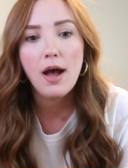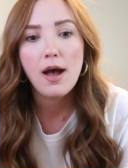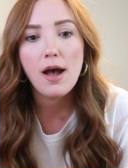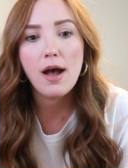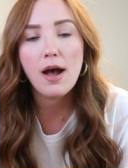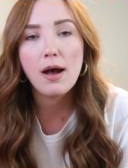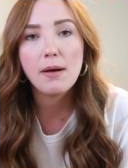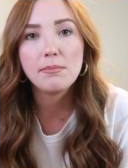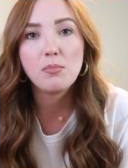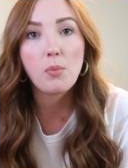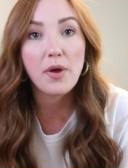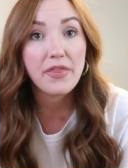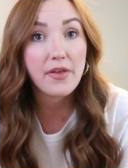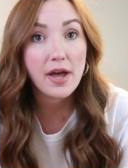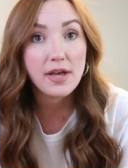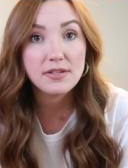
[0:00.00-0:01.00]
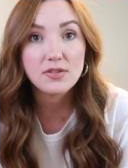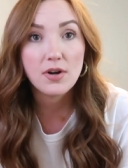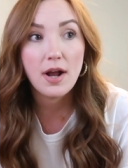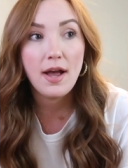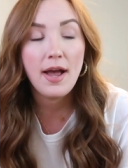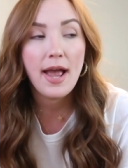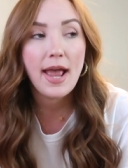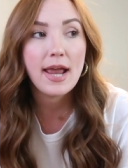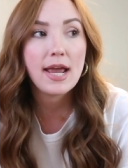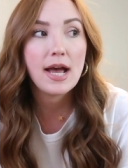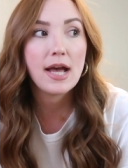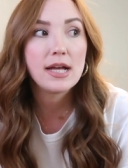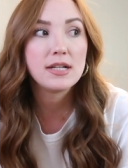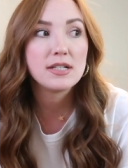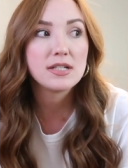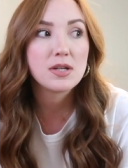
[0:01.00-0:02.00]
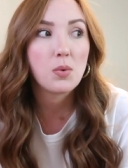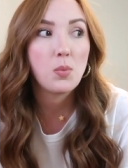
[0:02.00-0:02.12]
um, with Ezra and